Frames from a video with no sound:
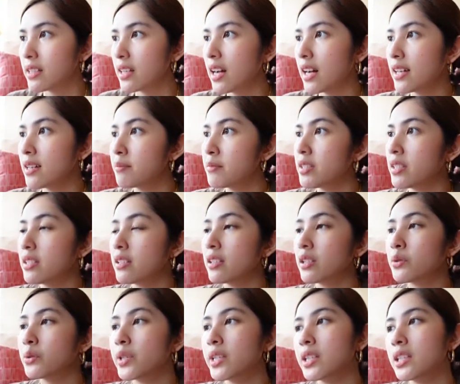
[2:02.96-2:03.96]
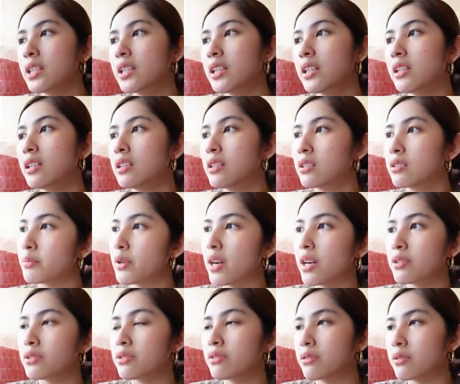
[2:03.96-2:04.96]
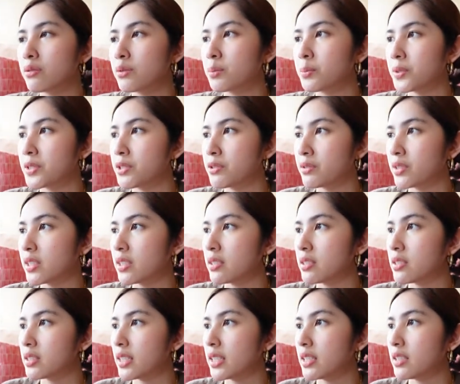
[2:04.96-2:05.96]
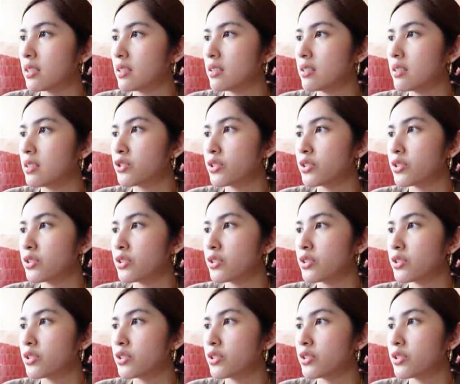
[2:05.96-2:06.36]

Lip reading: I'm gonna quickly browse through Pinterest and